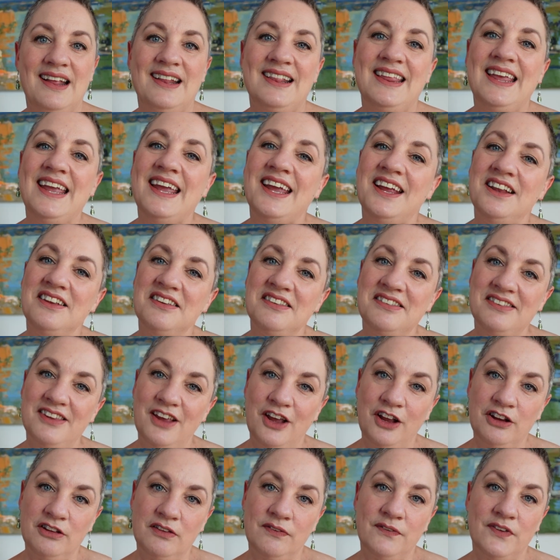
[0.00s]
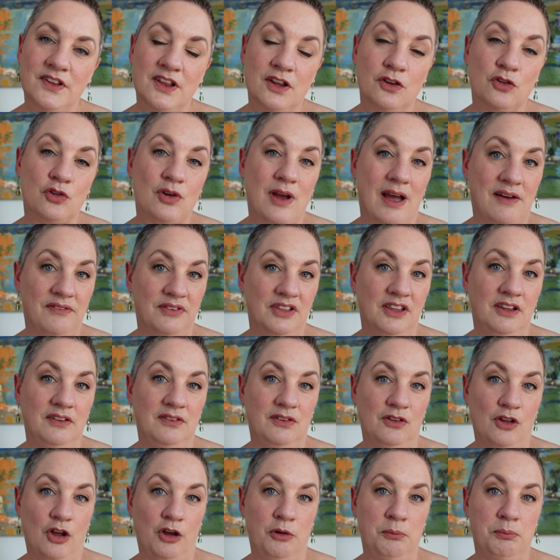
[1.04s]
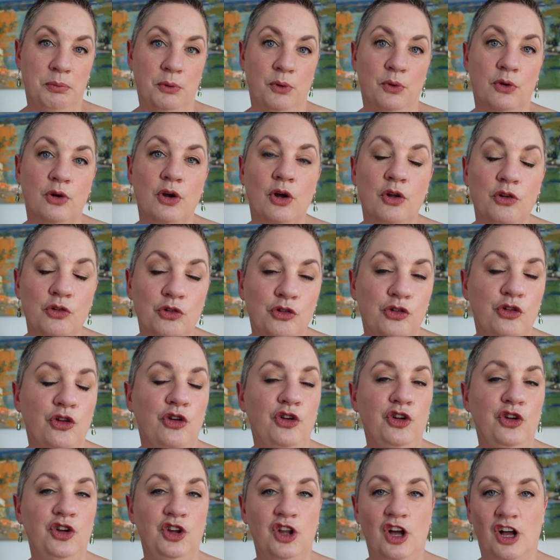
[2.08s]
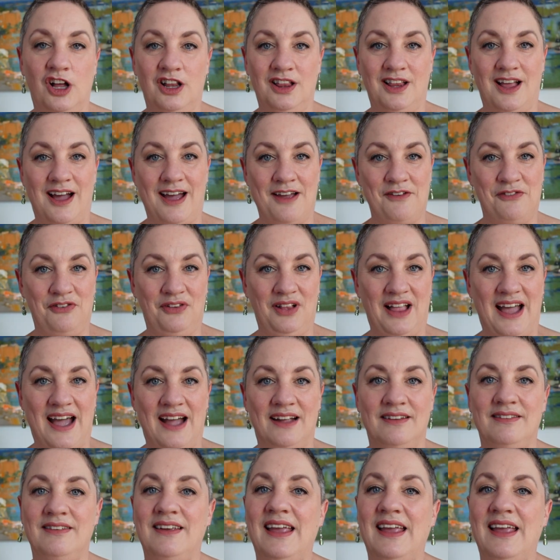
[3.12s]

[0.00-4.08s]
The inserts for the traveler's notebook do not lie flat,